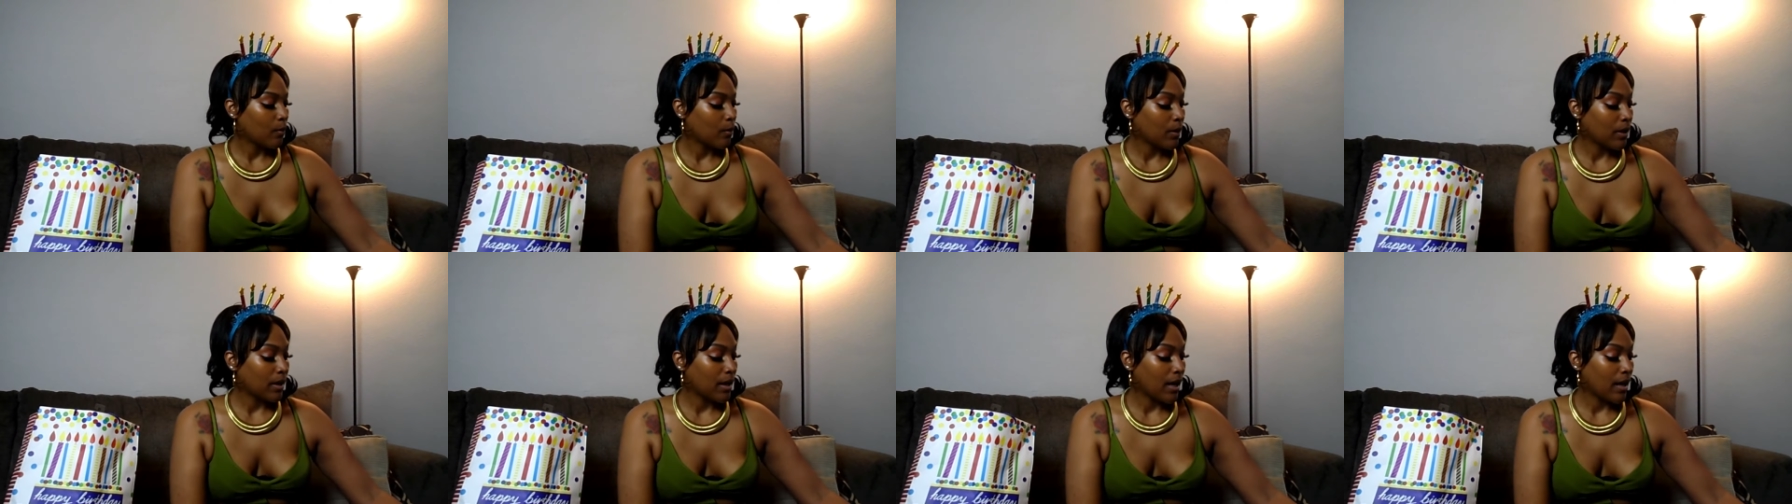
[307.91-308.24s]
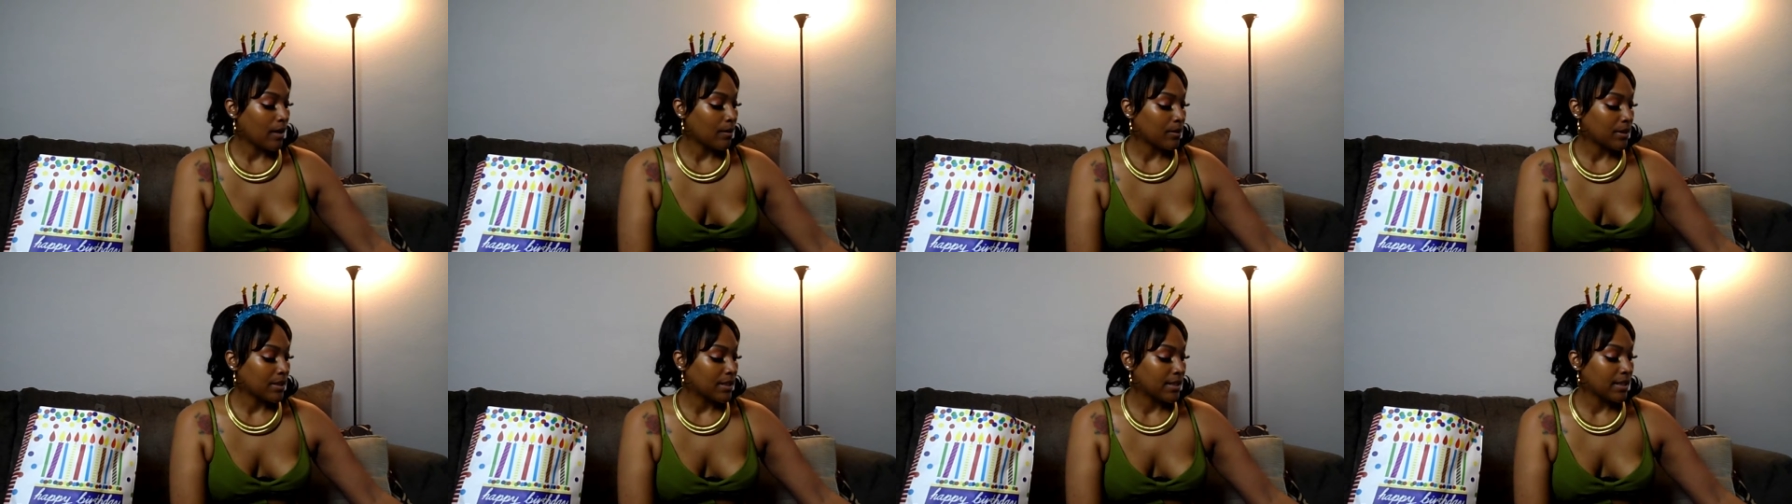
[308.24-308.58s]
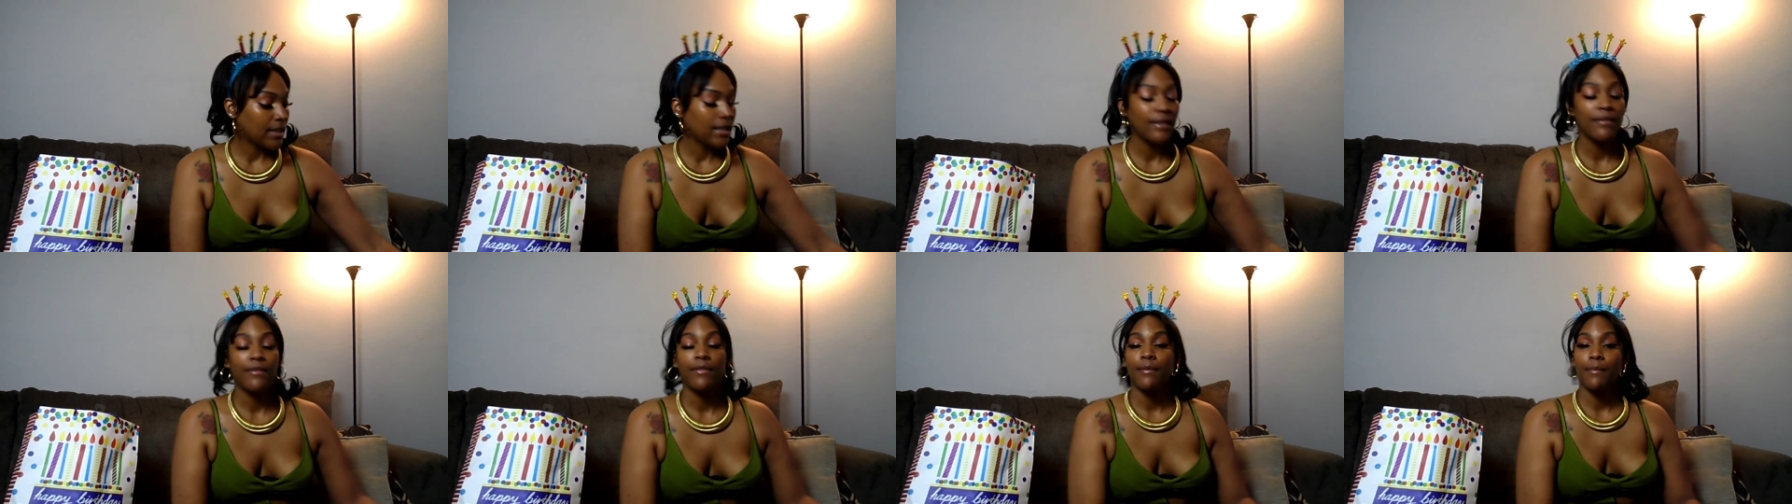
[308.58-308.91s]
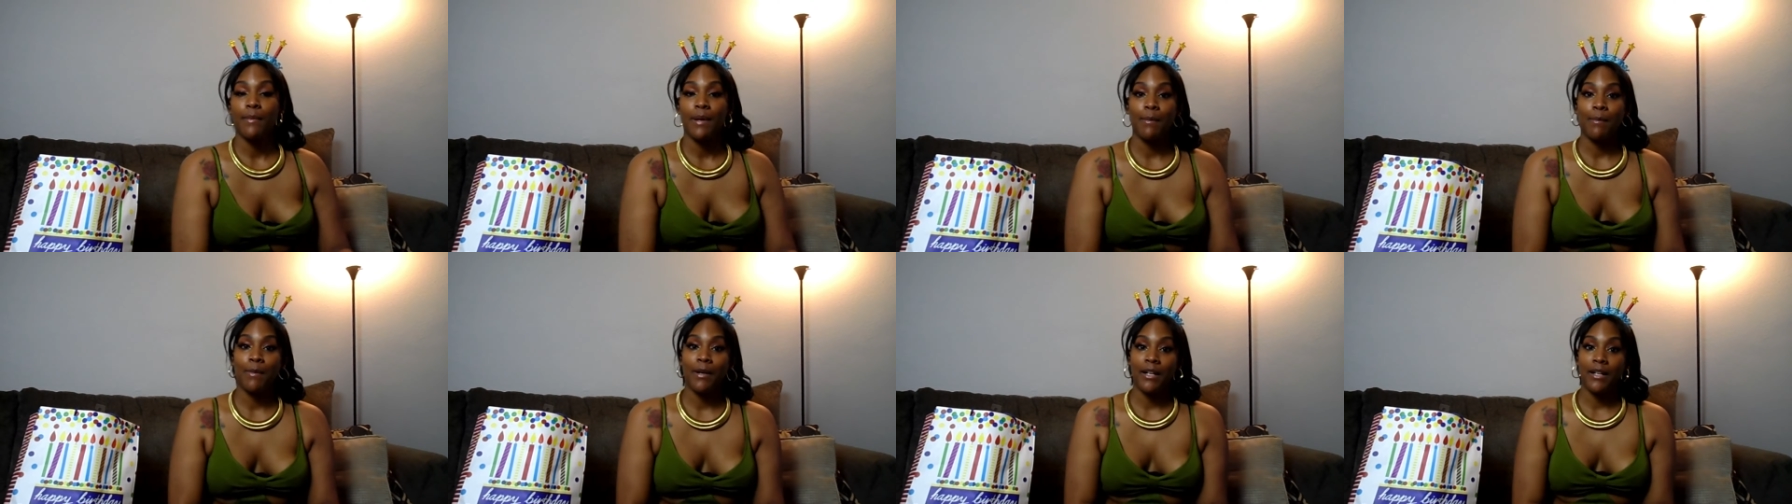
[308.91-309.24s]
what I received
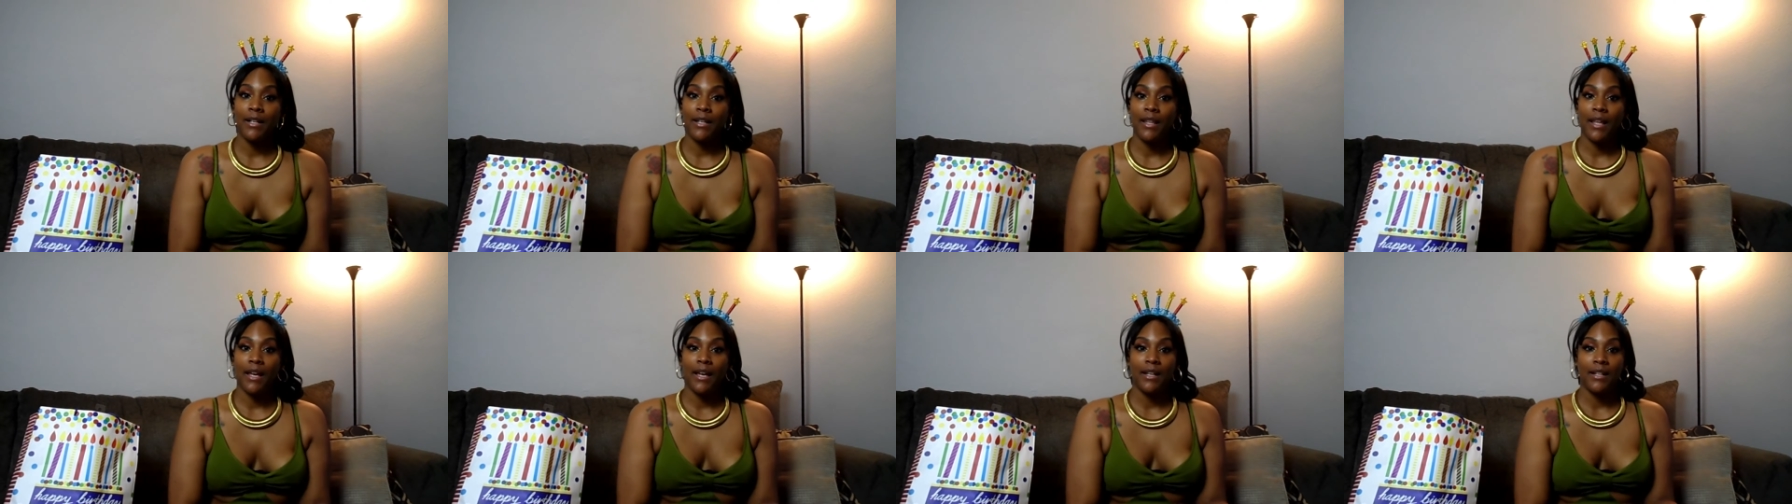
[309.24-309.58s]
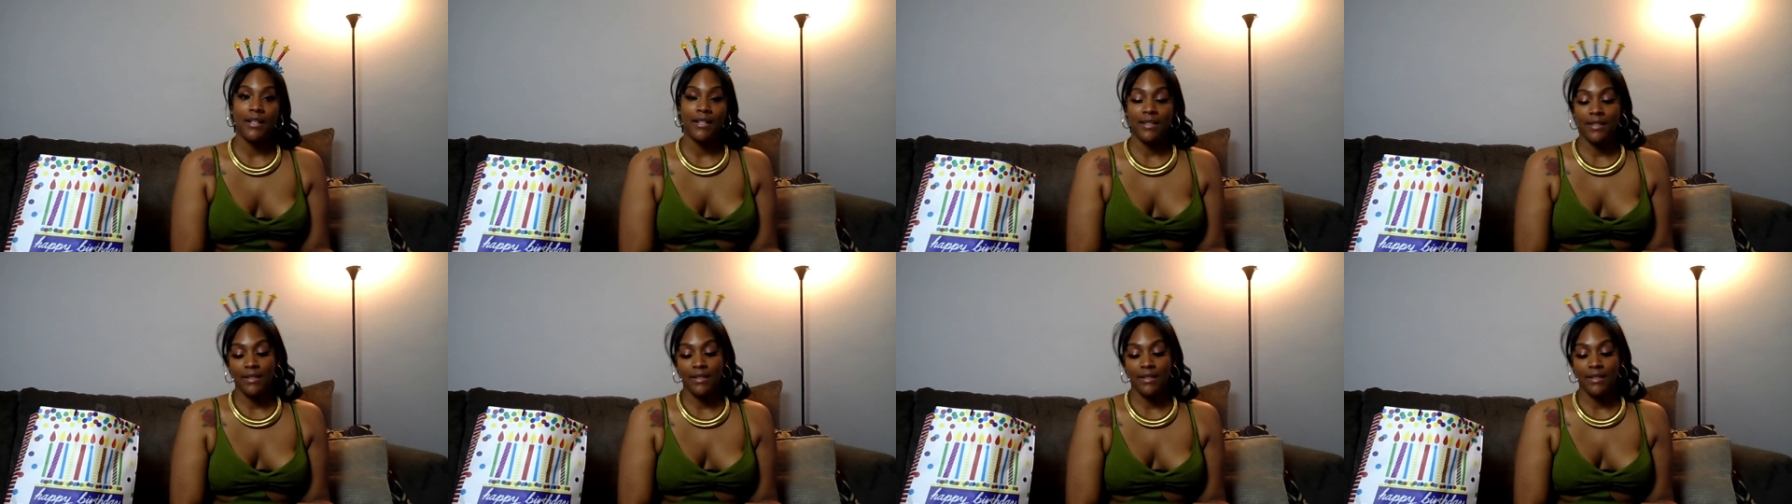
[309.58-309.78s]
for my birthday.